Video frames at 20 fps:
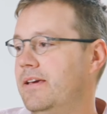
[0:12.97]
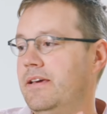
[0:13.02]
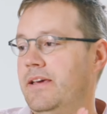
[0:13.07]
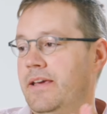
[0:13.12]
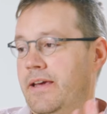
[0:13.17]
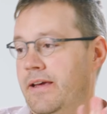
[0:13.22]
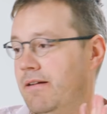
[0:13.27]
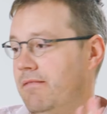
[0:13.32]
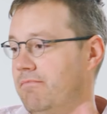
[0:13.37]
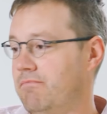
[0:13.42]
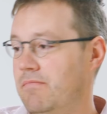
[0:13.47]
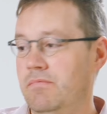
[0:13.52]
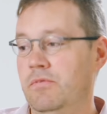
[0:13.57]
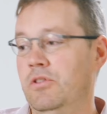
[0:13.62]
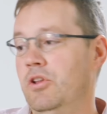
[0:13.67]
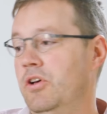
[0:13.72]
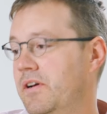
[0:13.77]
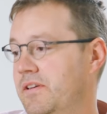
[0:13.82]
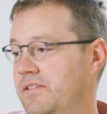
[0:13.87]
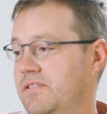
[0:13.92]
It
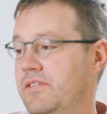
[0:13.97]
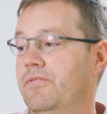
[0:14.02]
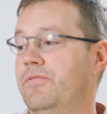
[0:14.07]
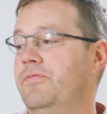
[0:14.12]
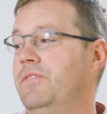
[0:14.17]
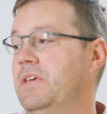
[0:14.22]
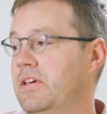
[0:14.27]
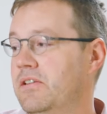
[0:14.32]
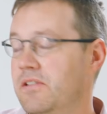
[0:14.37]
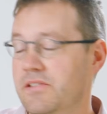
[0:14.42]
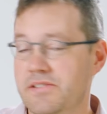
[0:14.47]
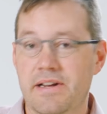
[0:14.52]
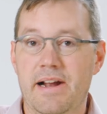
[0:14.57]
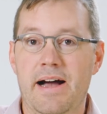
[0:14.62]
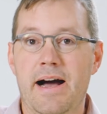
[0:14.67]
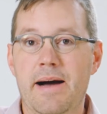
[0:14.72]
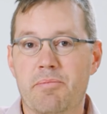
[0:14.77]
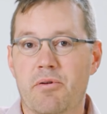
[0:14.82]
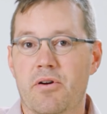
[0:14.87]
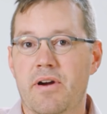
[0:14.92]
looks and feels and
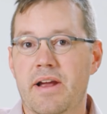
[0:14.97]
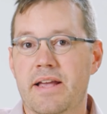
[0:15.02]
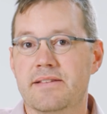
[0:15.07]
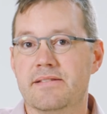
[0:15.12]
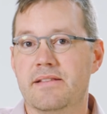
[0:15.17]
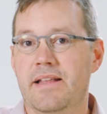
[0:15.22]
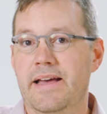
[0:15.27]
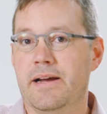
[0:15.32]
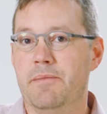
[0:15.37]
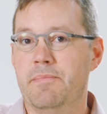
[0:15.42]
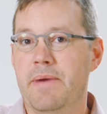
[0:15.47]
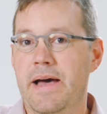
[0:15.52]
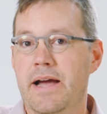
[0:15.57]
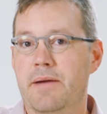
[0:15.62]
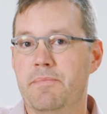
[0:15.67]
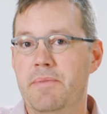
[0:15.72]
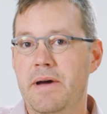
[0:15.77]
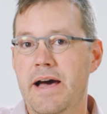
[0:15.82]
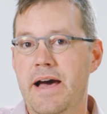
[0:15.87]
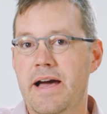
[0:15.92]
operates like a
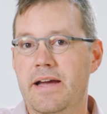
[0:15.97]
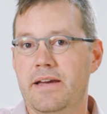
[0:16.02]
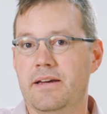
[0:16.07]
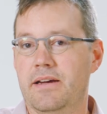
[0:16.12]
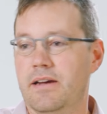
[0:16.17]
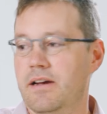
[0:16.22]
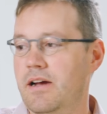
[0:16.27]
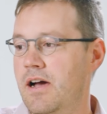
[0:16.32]
backpack,